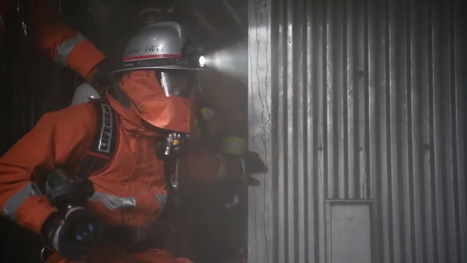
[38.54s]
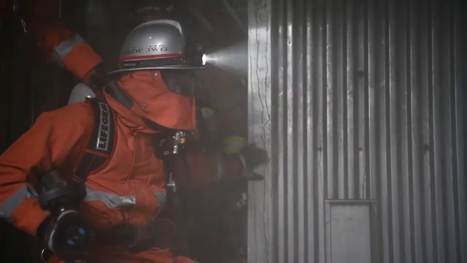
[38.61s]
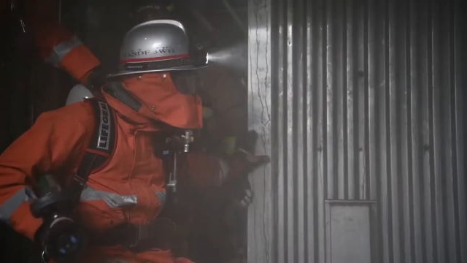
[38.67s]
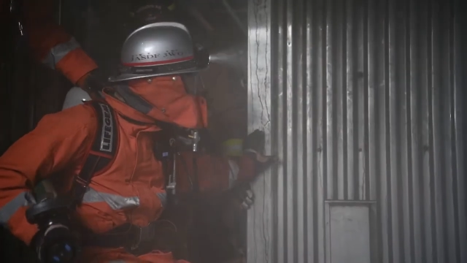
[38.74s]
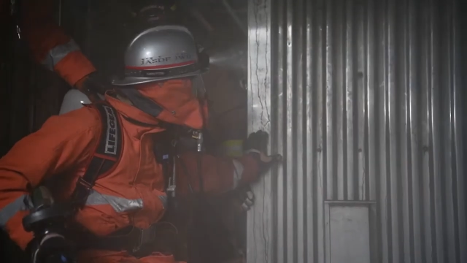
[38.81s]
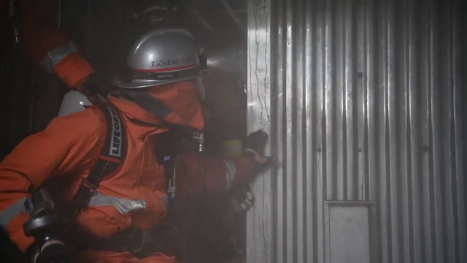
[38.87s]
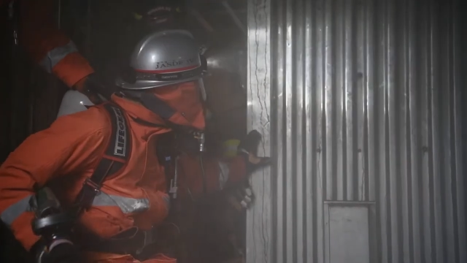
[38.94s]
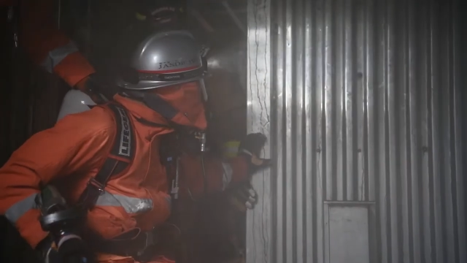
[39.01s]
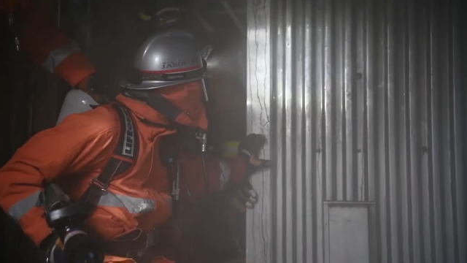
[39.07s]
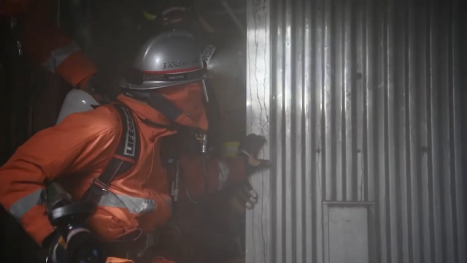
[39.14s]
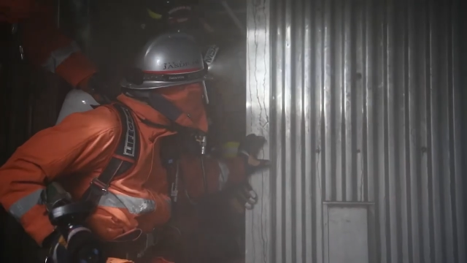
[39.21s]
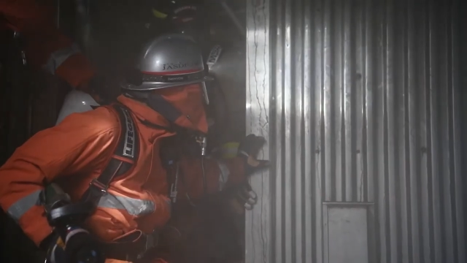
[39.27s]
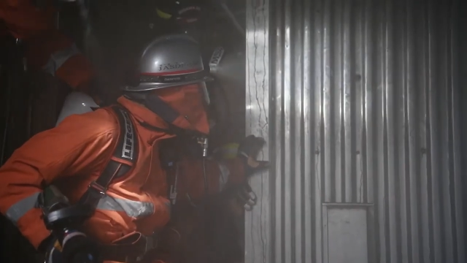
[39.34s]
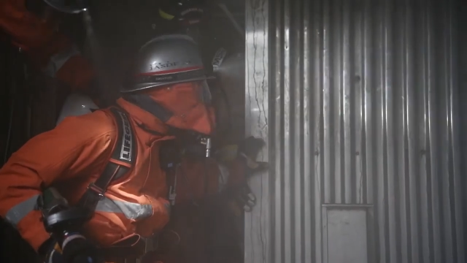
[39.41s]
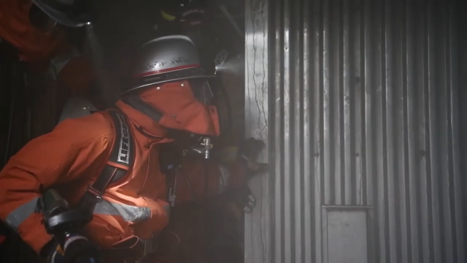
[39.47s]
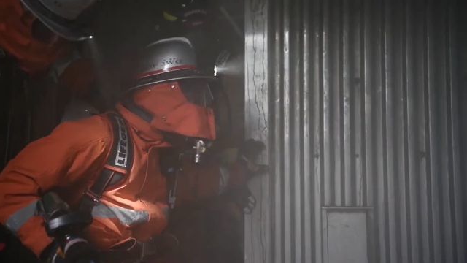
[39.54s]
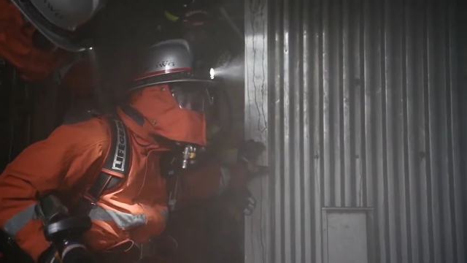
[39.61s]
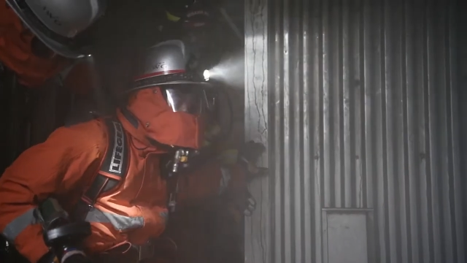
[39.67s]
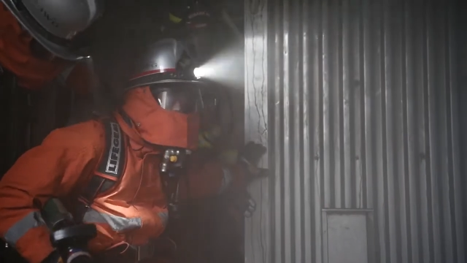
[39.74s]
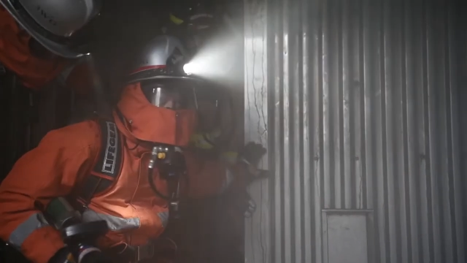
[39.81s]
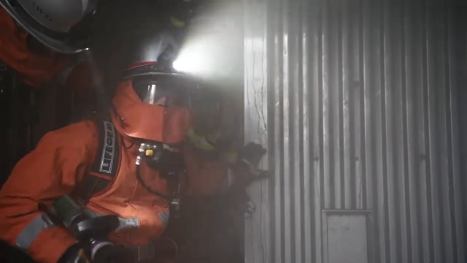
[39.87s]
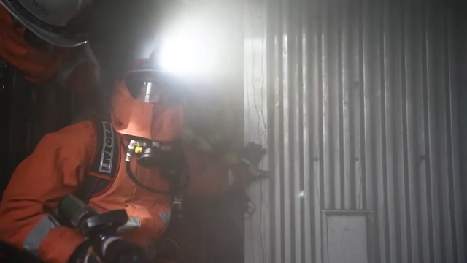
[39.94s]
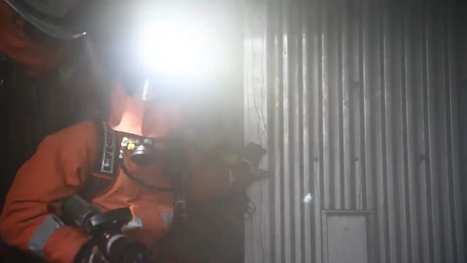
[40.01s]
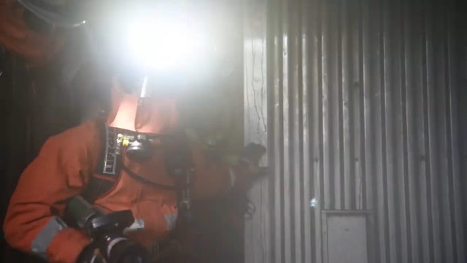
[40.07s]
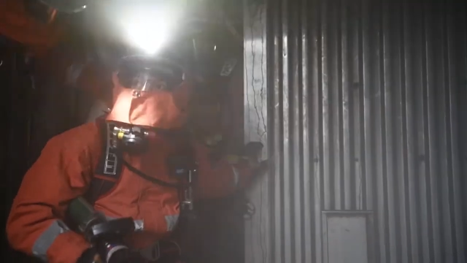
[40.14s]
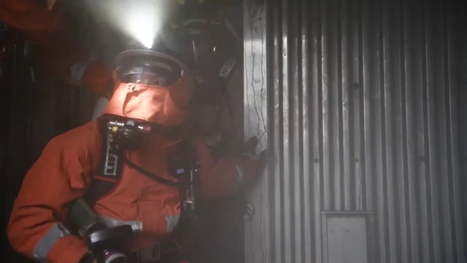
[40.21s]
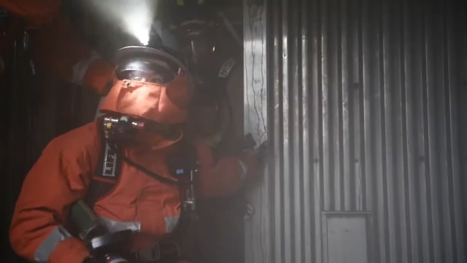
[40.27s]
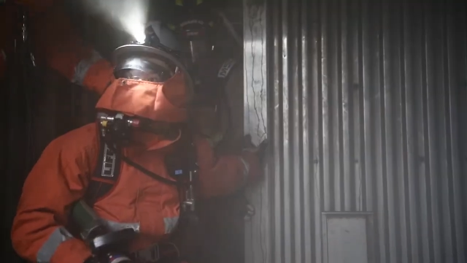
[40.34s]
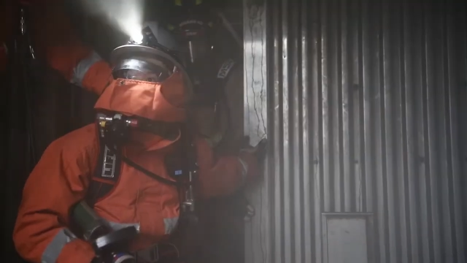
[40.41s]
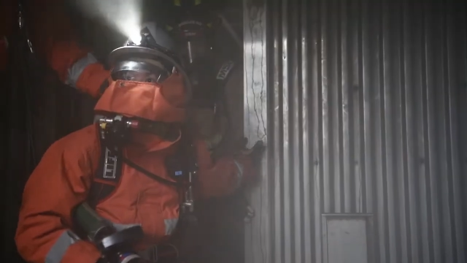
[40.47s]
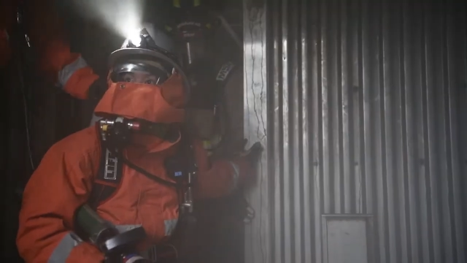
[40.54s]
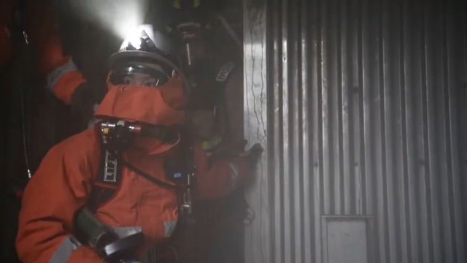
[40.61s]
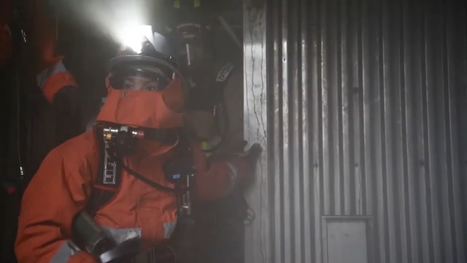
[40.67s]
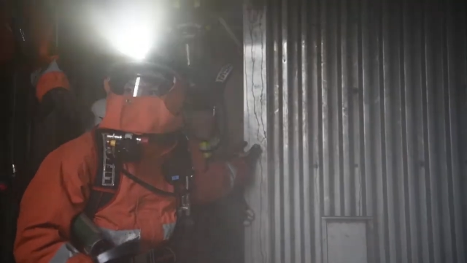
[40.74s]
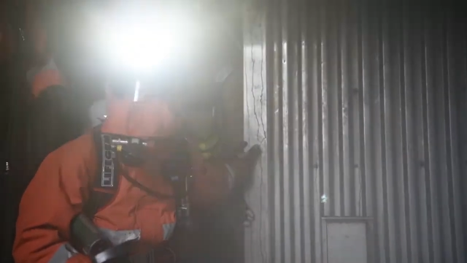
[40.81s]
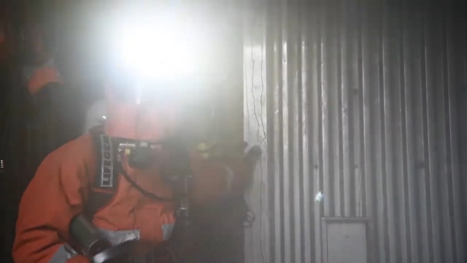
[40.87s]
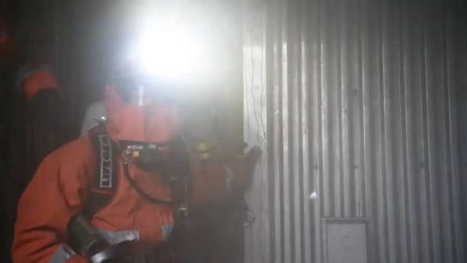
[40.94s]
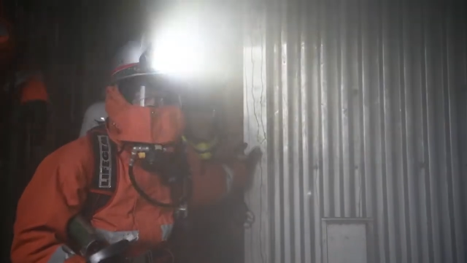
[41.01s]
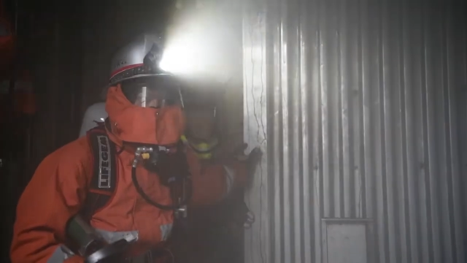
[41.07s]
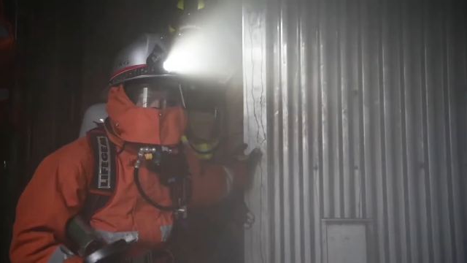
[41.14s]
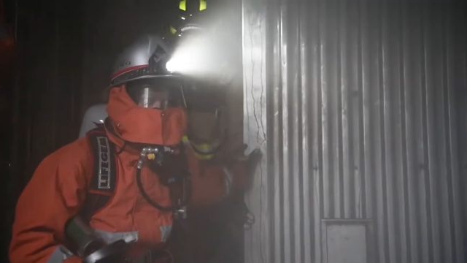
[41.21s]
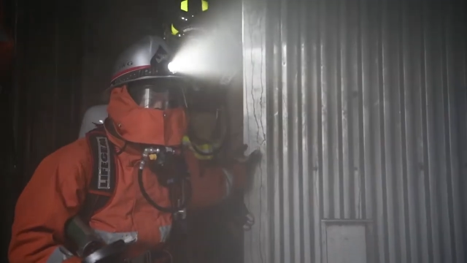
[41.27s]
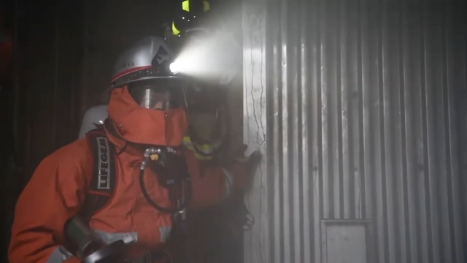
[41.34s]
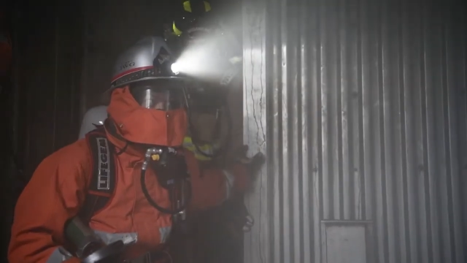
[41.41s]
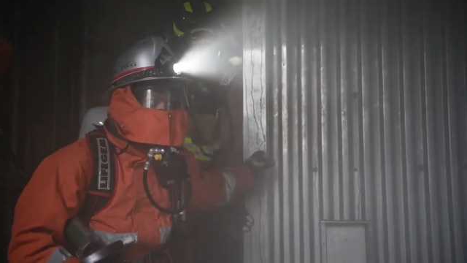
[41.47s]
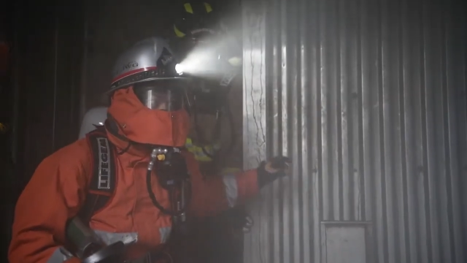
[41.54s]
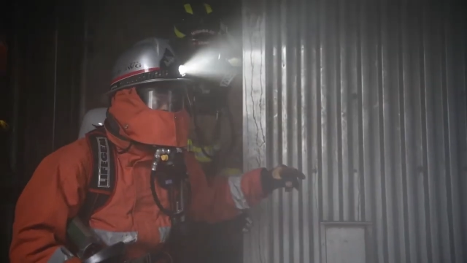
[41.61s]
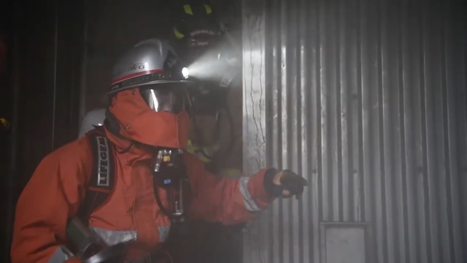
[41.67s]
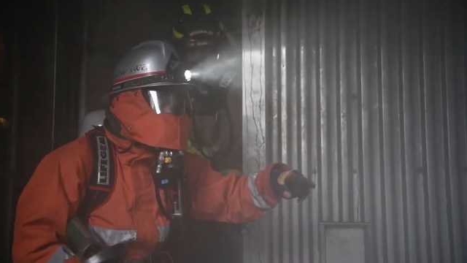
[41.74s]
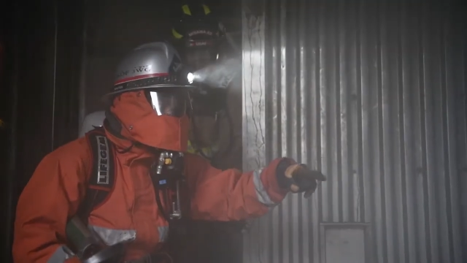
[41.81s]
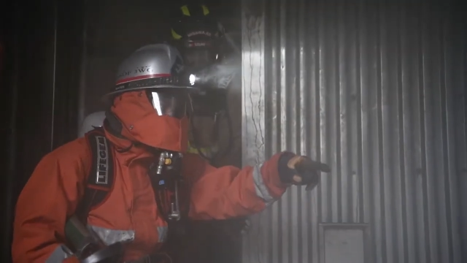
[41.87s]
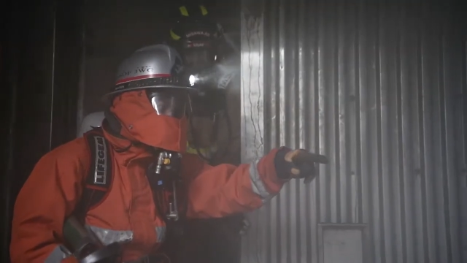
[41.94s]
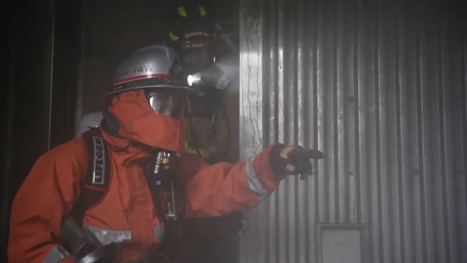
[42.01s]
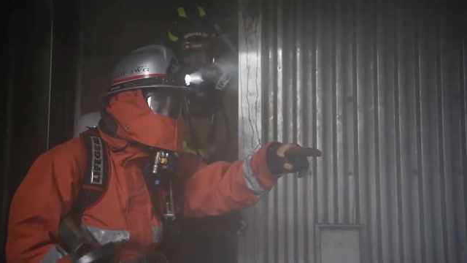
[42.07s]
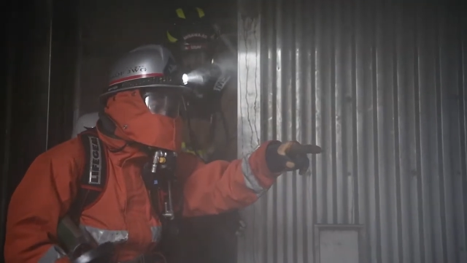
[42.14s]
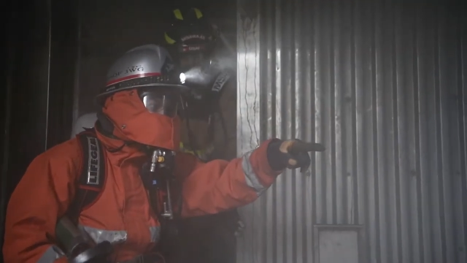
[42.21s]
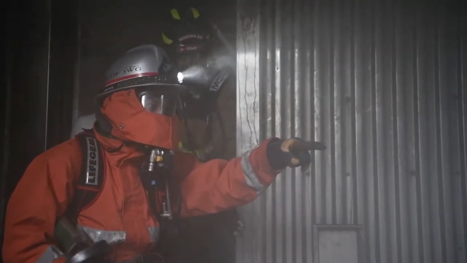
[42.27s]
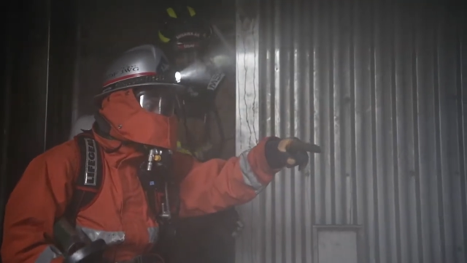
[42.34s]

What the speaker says: (no speaker visible)